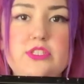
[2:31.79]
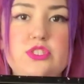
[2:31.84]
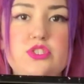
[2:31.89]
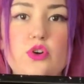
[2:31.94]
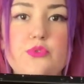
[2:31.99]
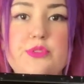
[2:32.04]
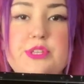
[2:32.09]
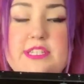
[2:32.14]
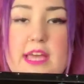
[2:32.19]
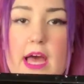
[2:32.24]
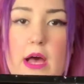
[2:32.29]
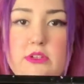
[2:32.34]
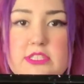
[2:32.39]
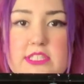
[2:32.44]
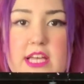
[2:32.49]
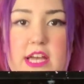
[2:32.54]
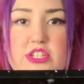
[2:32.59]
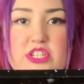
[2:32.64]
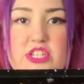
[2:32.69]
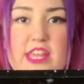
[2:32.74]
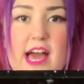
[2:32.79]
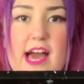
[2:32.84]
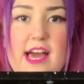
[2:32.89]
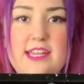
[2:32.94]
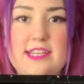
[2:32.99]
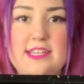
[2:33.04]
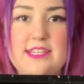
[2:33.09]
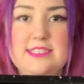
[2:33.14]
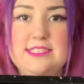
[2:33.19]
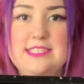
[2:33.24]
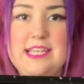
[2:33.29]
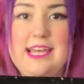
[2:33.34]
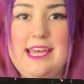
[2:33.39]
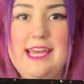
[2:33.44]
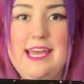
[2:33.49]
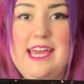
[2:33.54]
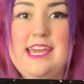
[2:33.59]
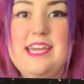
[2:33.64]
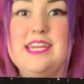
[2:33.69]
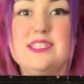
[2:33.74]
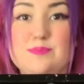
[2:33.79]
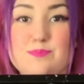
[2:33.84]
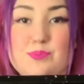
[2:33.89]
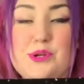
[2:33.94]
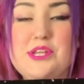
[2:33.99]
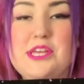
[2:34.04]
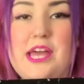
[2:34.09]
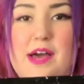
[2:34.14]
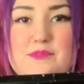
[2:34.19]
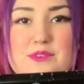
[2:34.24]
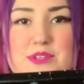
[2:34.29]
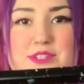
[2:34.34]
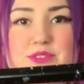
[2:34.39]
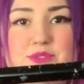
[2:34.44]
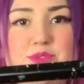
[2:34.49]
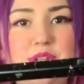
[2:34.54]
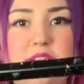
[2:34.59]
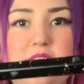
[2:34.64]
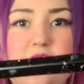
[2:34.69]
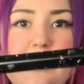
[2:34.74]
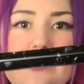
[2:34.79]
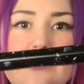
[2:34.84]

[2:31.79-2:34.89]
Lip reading: So the downside to that is it's pretty heavy duty.